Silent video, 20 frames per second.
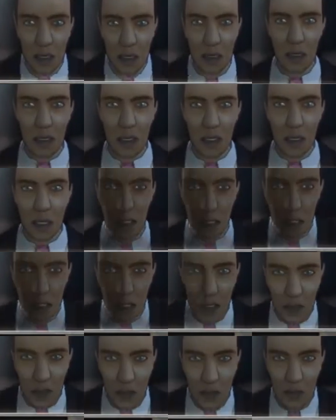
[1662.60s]
Yeah,
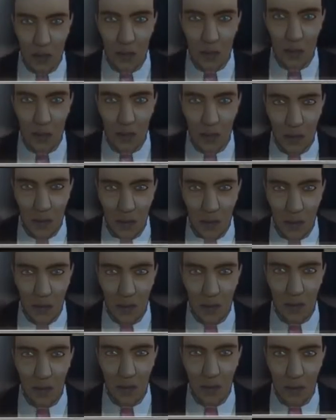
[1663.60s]
I'm vulnerable while my
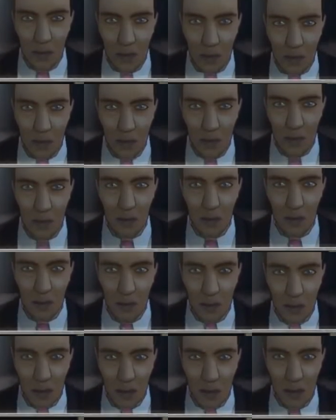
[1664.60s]
fatigue is high. That
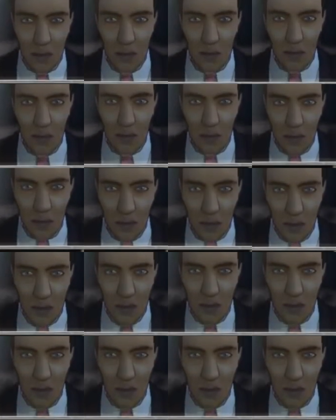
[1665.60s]
is true.